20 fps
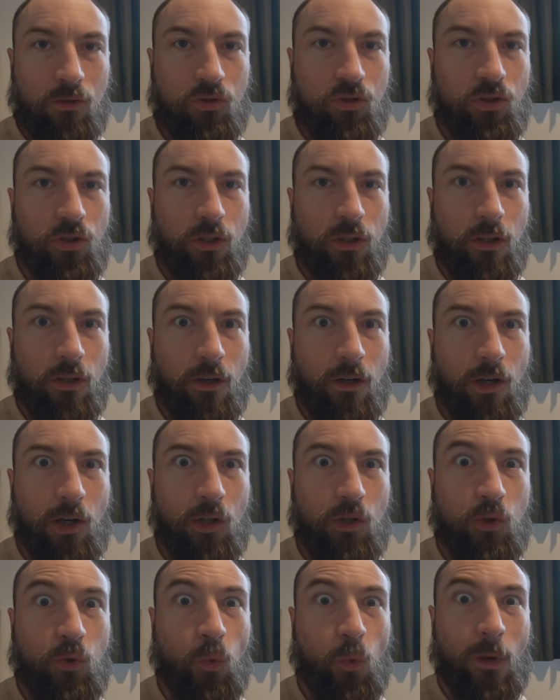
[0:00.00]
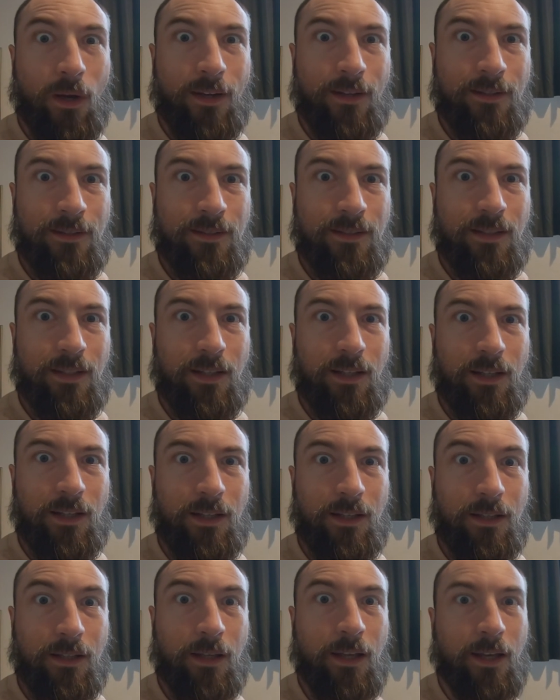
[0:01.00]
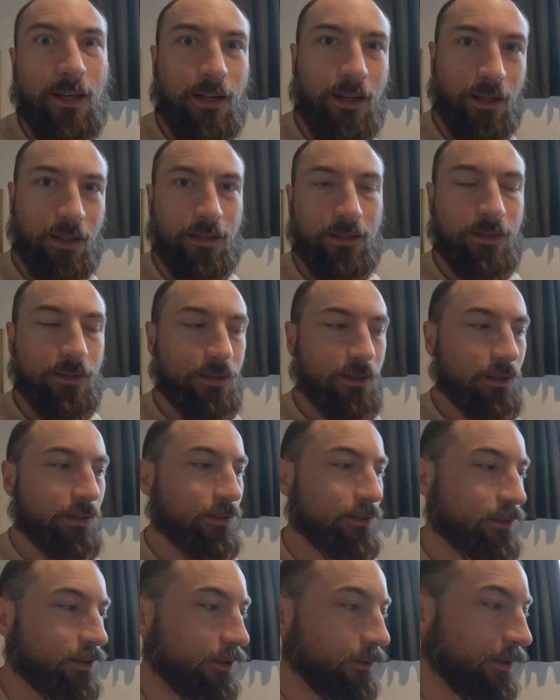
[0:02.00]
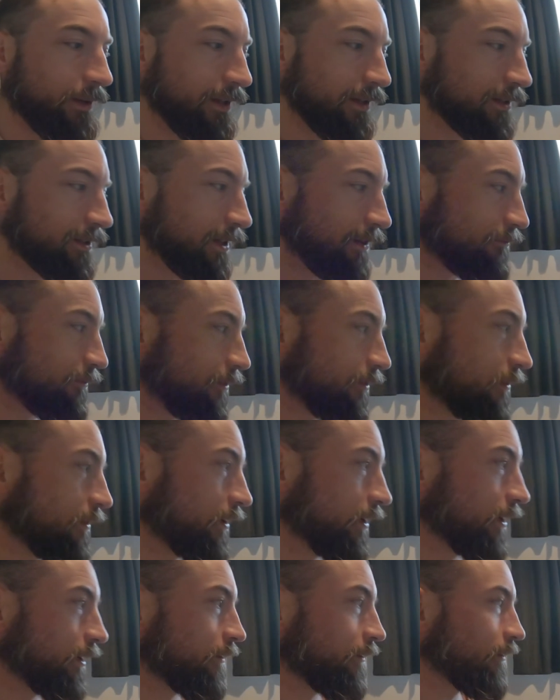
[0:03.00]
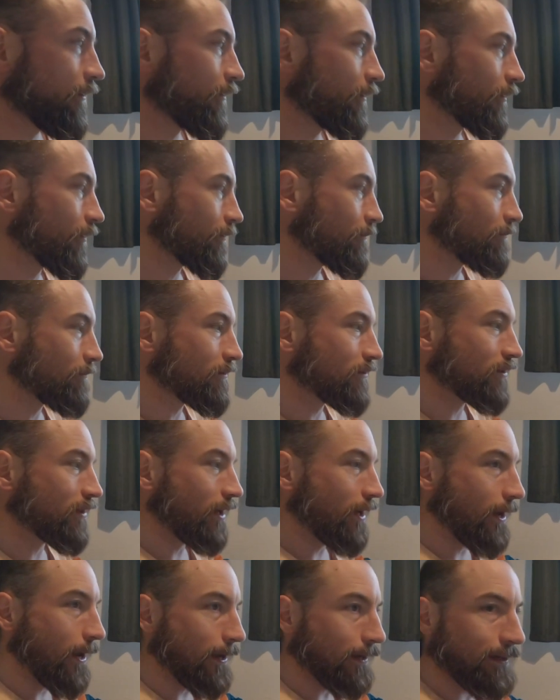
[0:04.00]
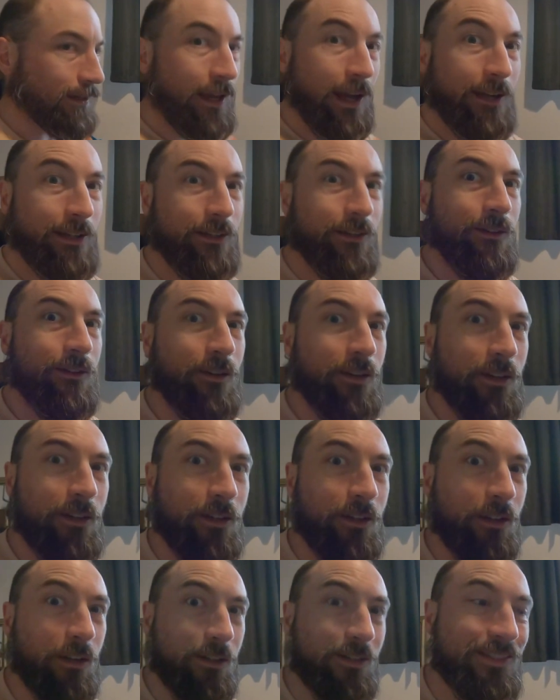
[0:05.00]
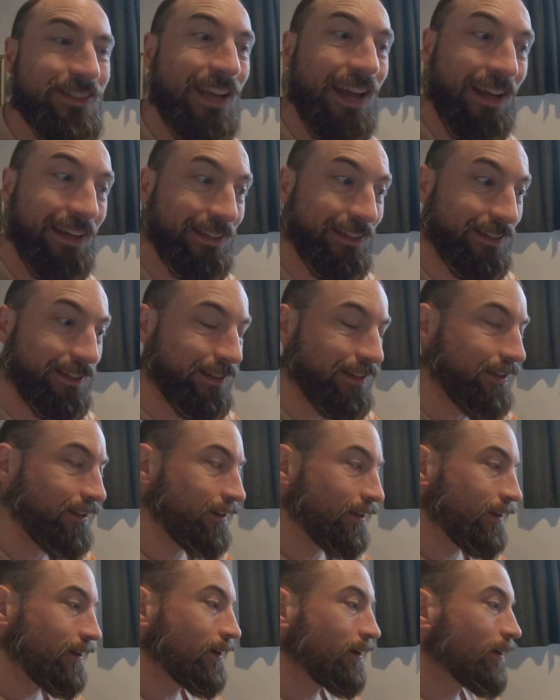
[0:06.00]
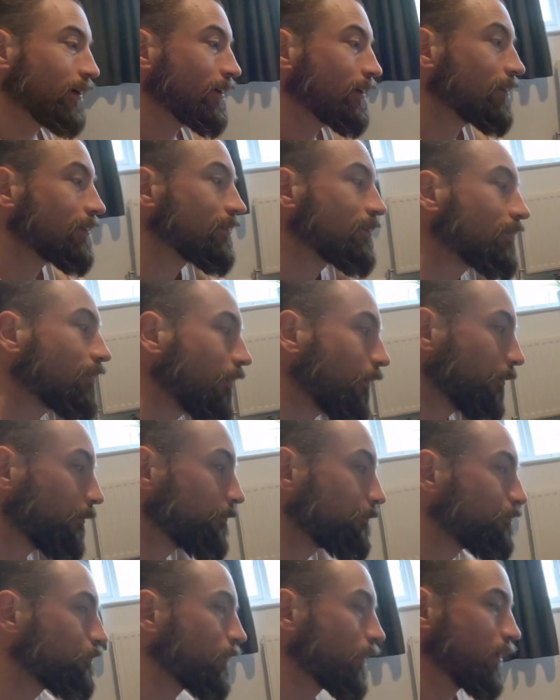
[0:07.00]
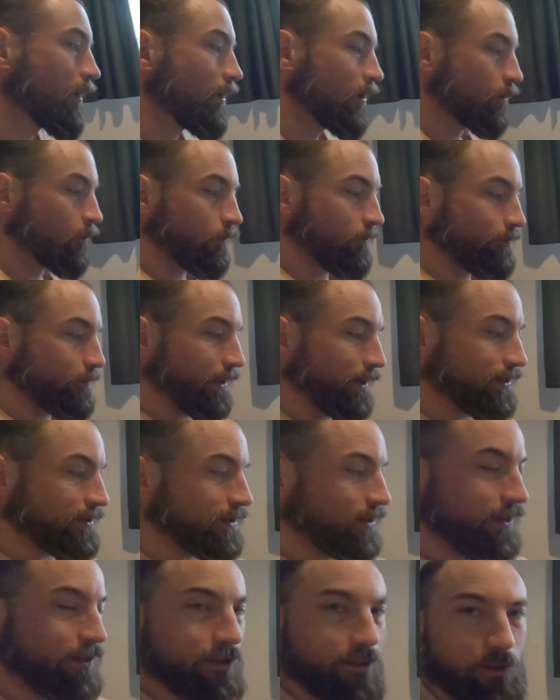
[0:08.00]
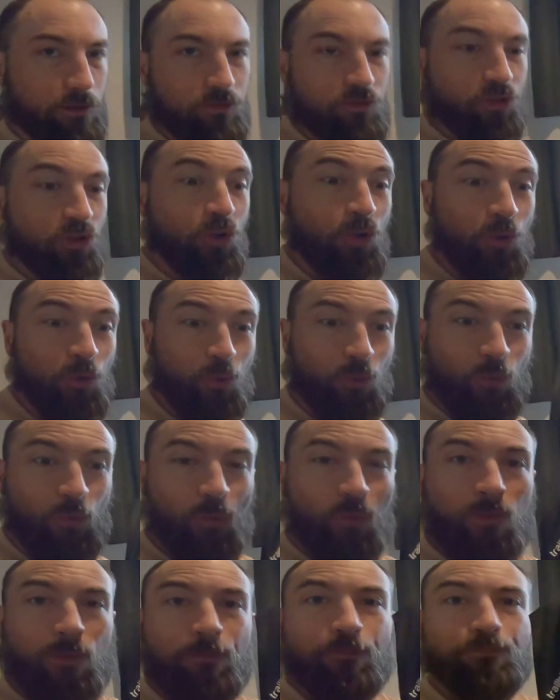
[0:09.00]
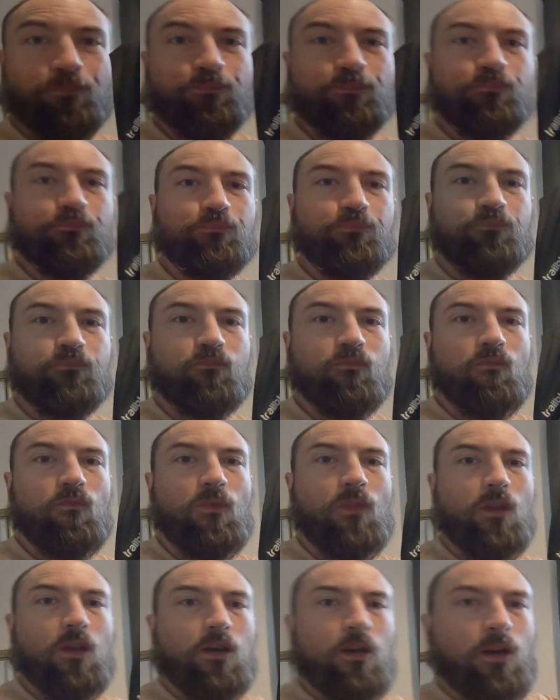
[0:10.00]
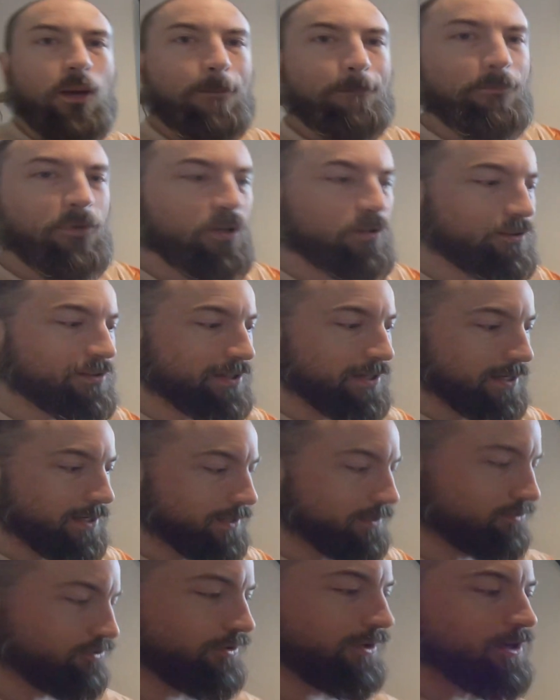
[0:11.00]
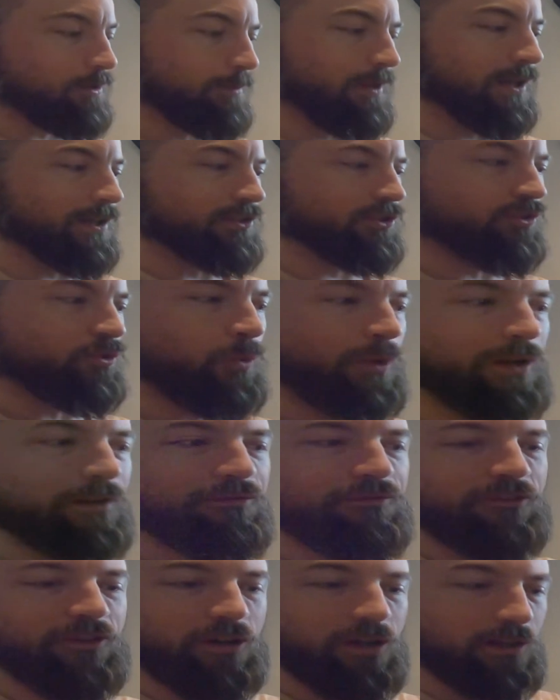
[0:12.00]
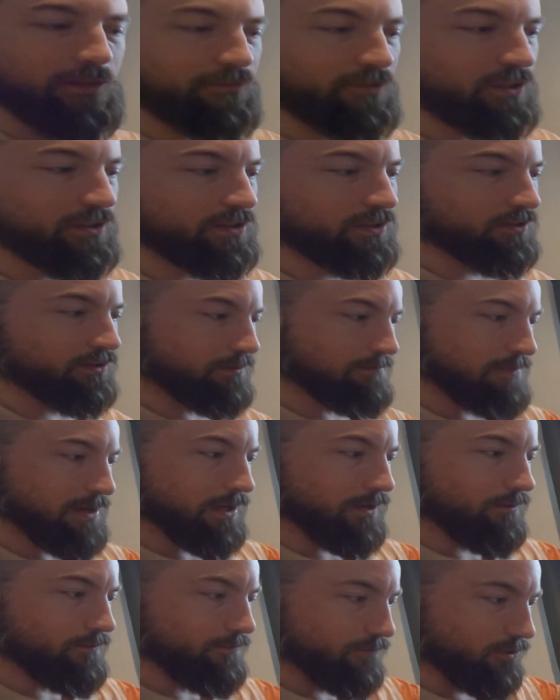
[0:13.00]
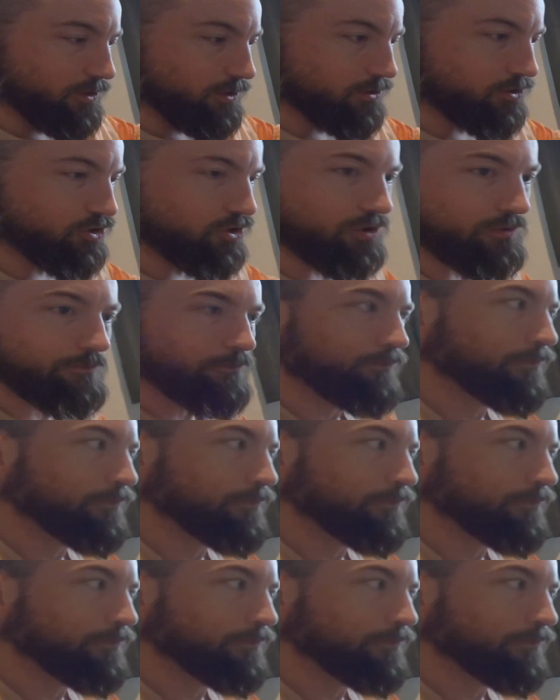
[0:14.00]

GR20 kit list. So here's everything that Kate and I are going to take. So we've basically got two Montane Trailblazer 25s. This is the male version.